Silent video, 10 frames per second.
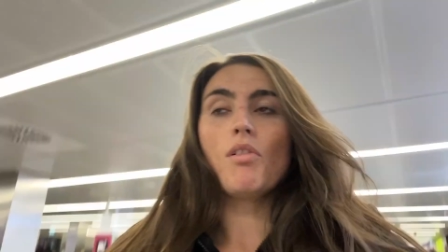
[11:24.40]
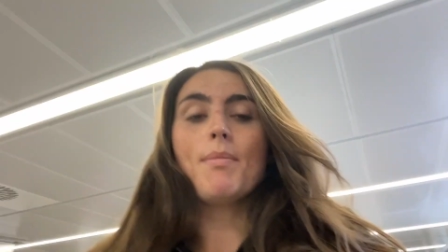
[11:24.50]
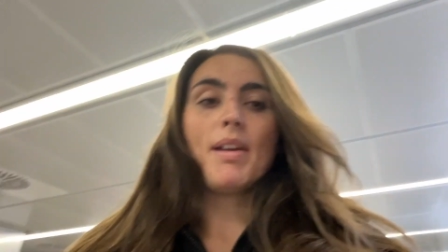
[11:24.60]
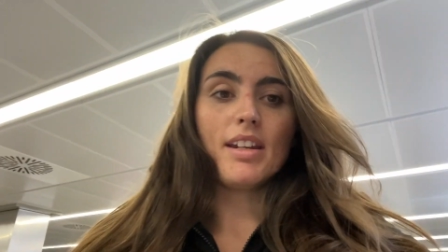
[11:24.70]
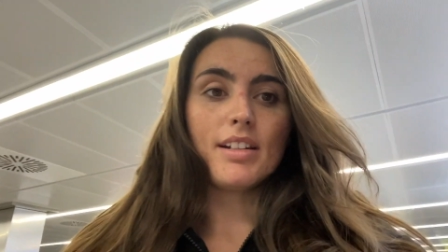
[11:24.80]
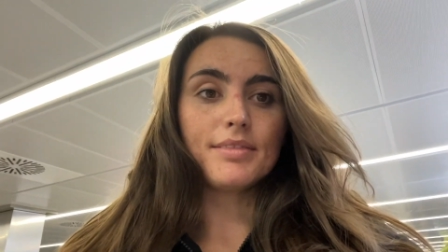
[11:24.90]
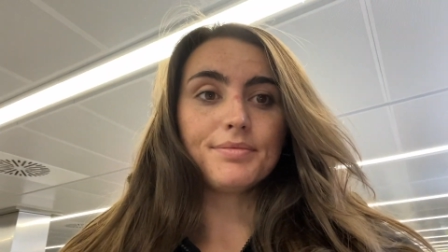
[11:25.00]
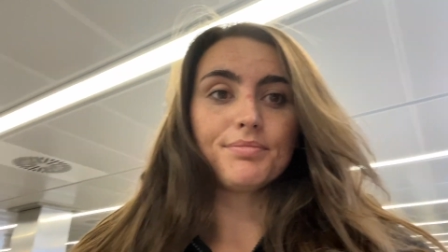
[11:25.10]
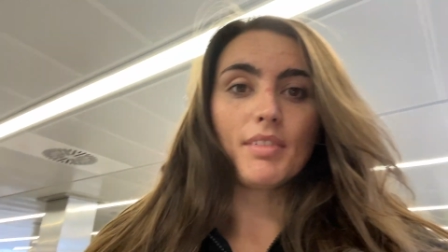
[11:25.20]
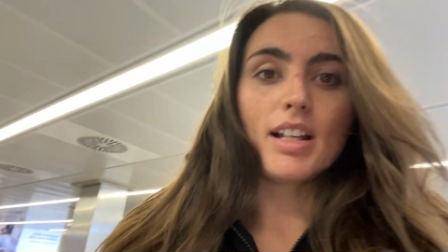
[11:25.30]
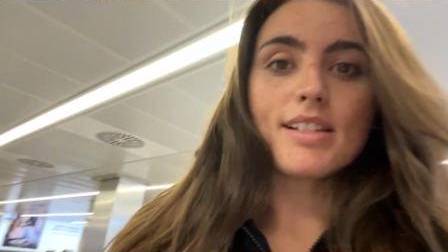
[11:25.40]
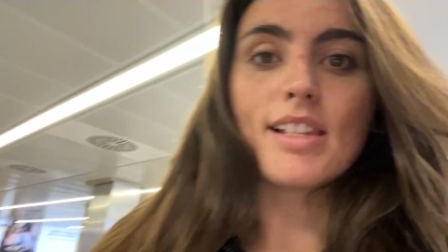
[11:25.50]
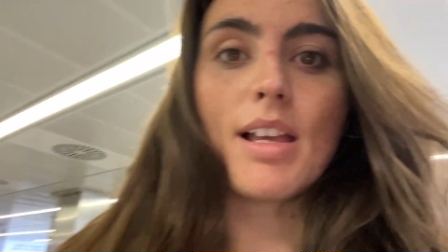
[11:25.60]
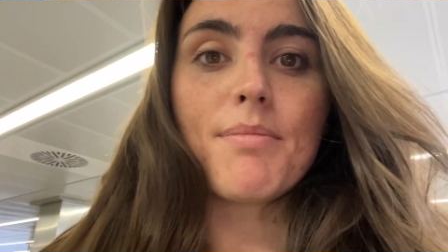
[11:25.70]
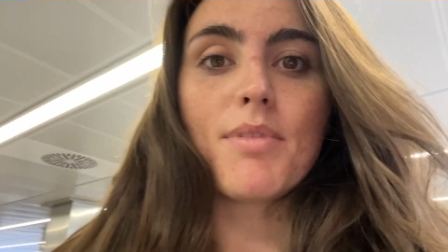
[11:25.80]
We made it. I
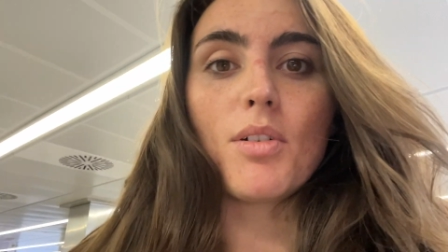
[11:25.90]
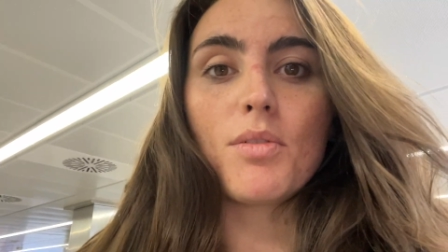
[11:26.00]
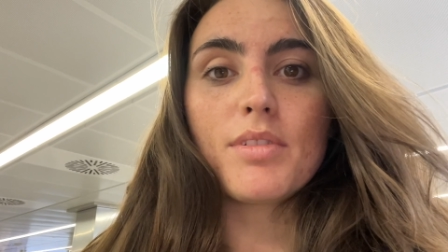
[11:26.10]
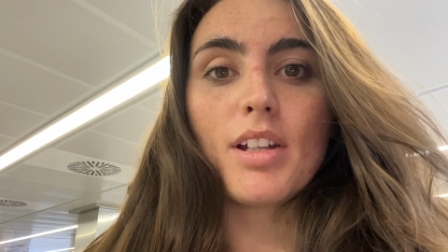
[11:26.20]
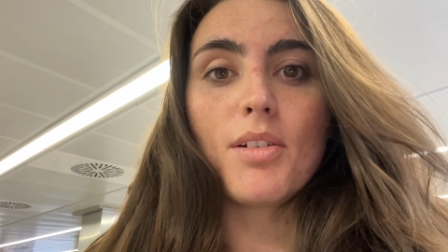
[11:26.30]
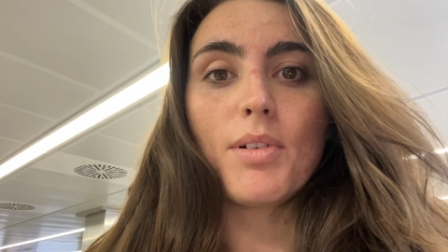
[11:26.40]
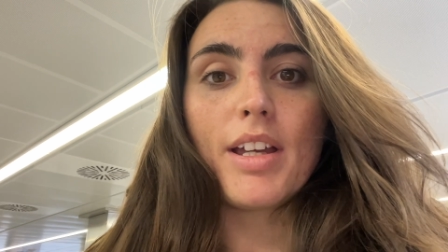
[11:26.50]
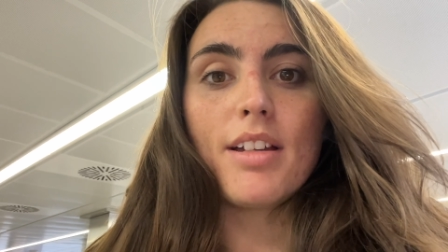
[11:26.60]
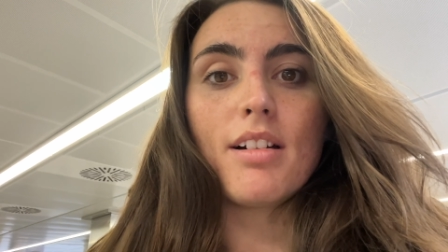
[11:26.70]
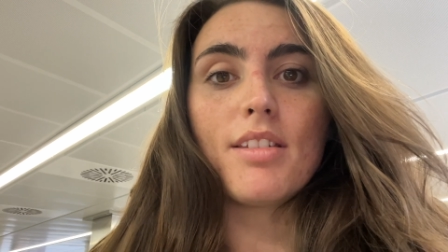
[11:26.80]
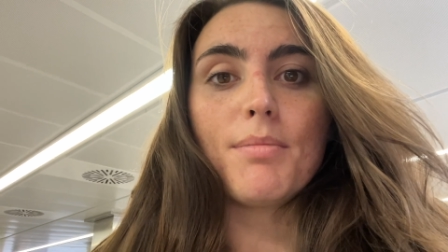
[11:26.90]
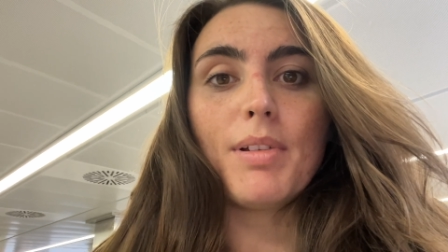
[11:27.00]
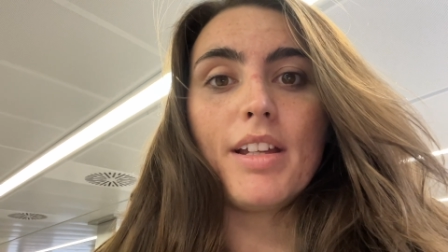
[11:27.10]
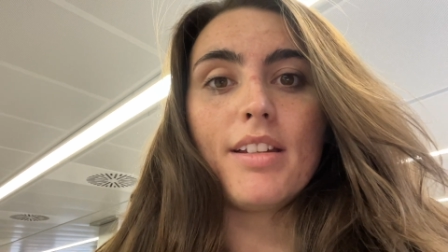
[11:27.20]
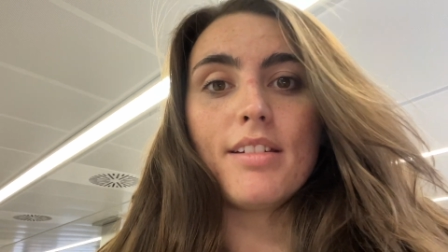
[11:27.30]
slept the whole entire way on the
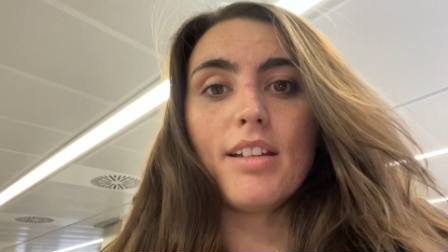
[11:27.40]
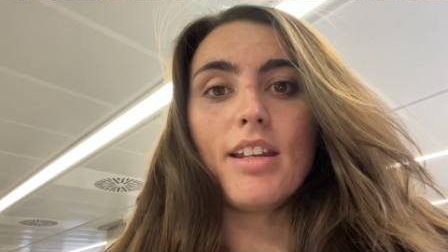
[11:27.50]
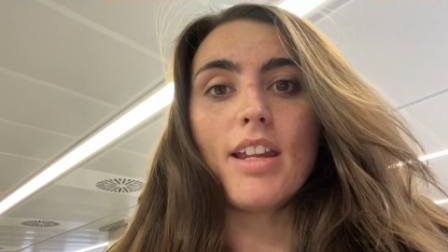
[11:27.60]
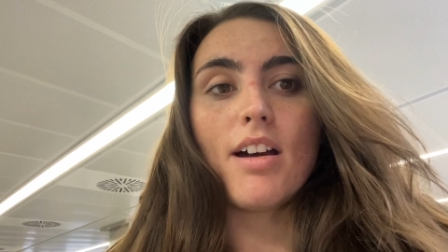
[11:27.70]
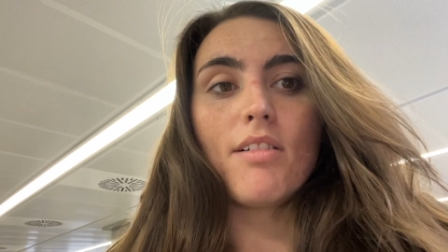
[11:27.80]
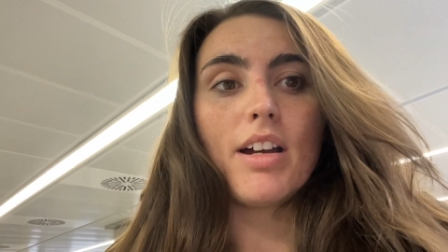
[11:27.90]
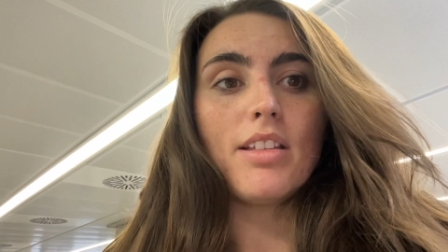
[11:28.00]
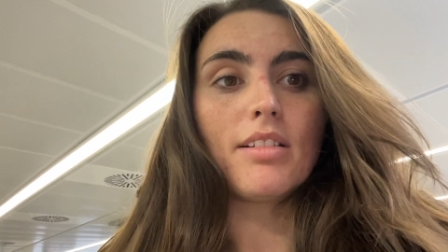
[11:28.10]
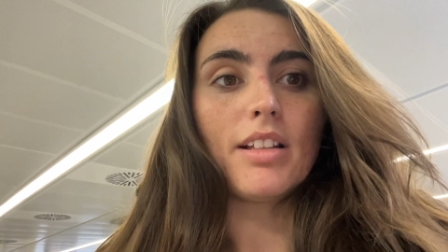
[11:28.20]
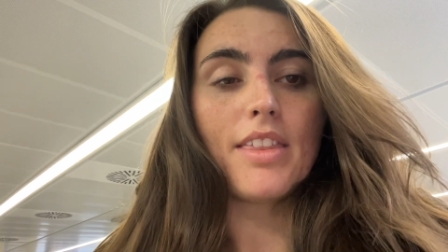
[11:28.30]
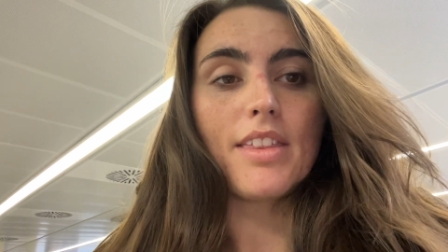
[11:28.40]
plane, and now I look like